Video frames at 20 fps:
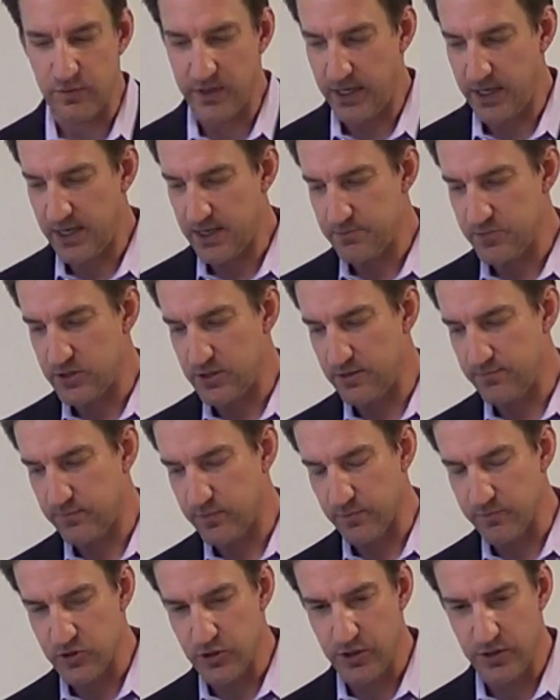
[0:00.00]
when he comes home
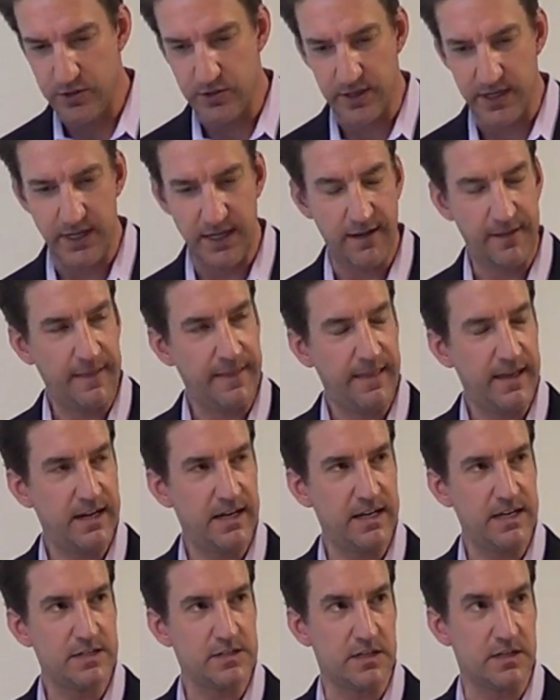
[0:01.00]
from surgery
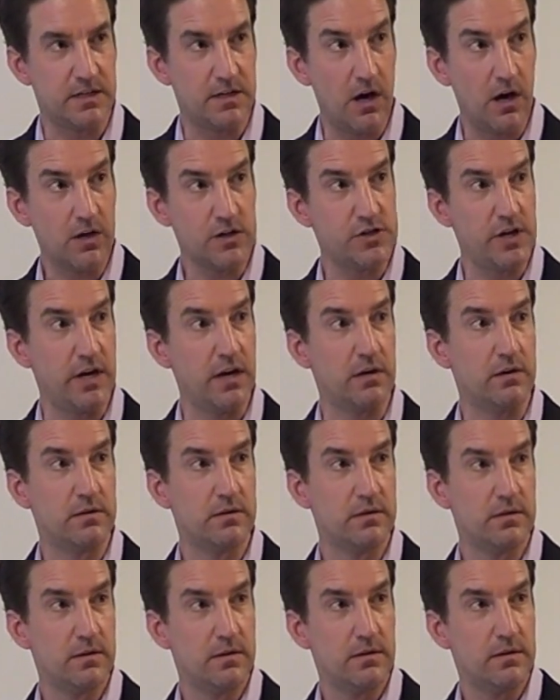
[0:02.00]
and he's in dog jail.
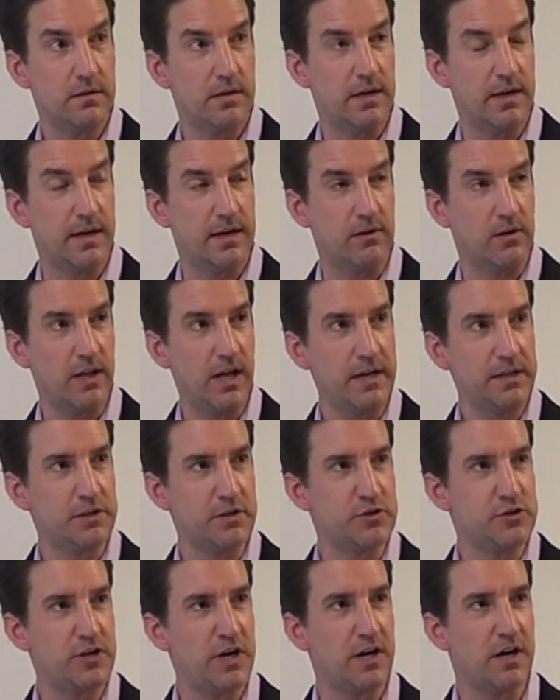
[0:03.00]
And I don't like
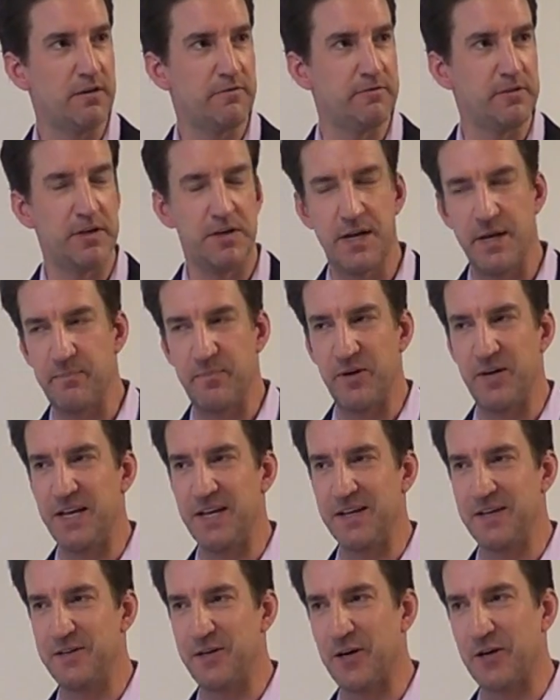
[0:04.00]
the sheriff and
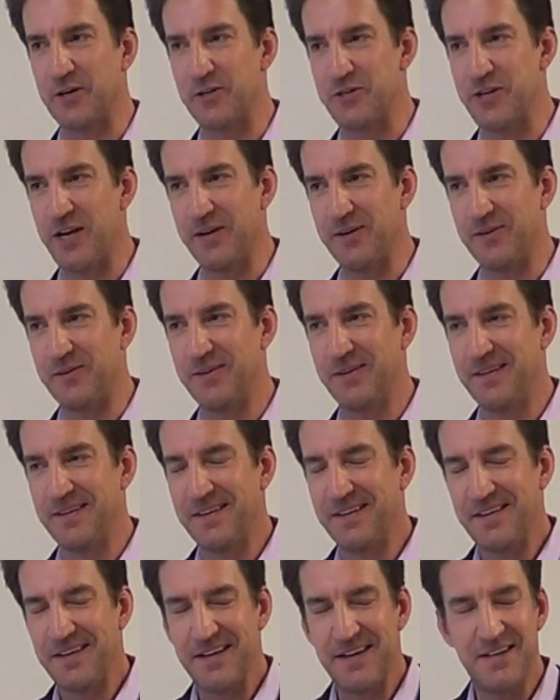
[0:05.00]
deputy at dog
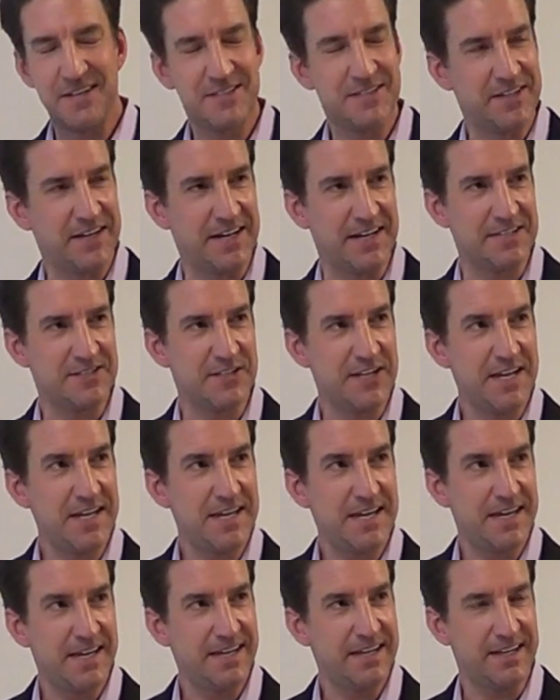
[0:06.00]
jail. And it's a nice
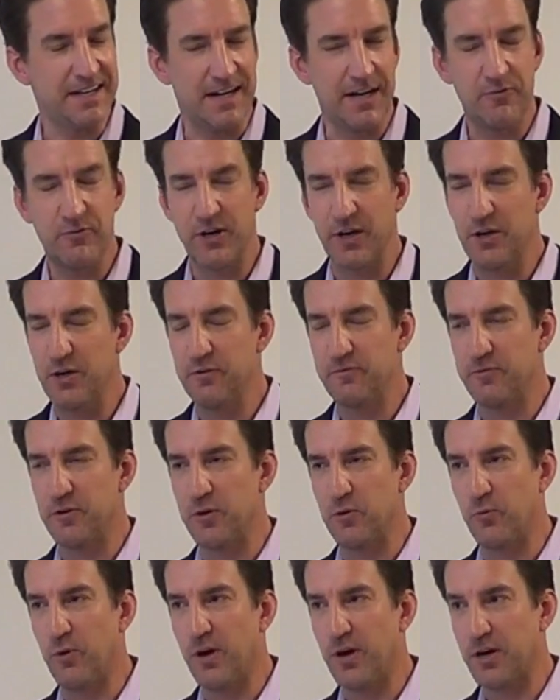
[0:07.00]
day, and I want to go for
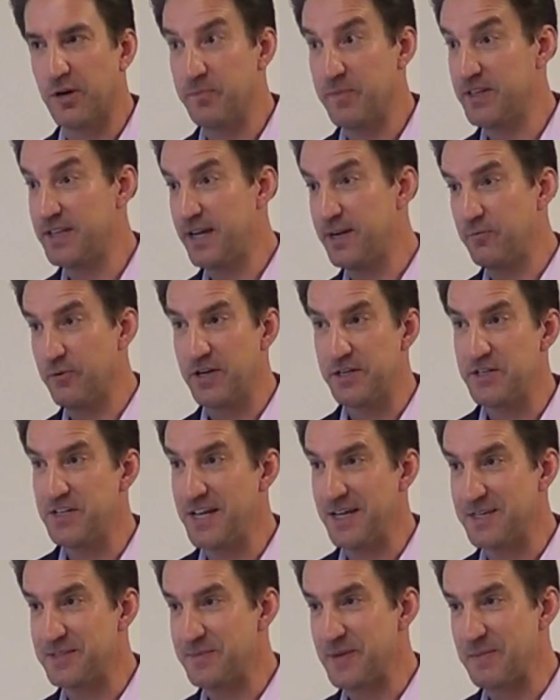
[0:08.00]
a walk, but that witch
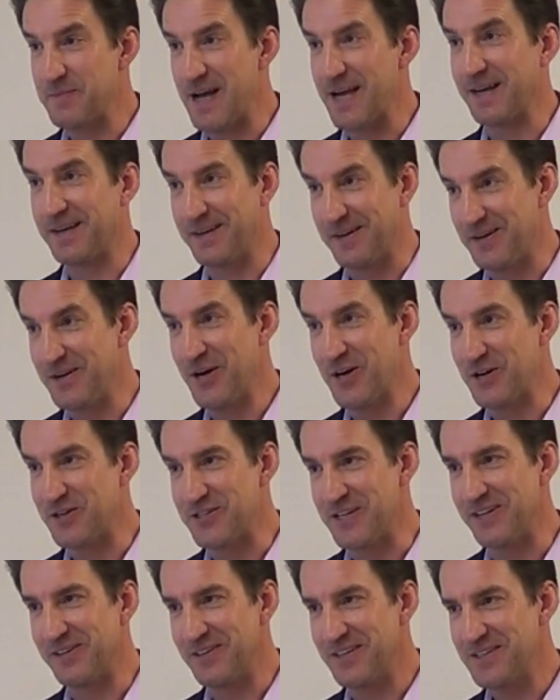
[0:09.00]
takes me back into dog
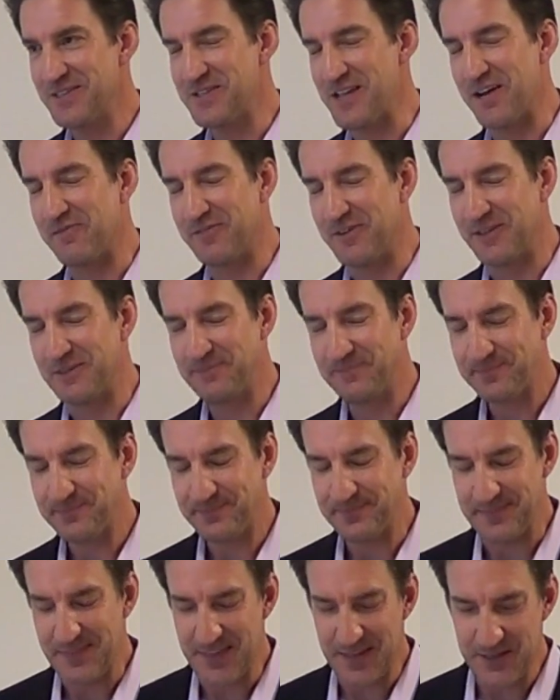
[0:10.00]
jail. That's not fun.
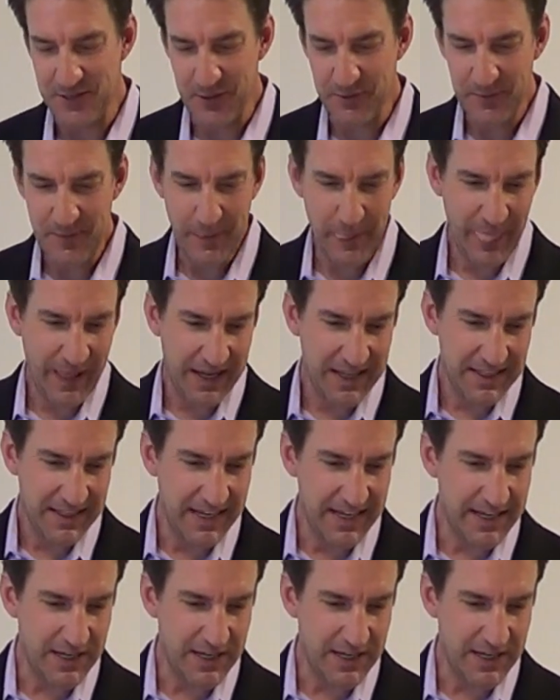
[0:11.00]
So the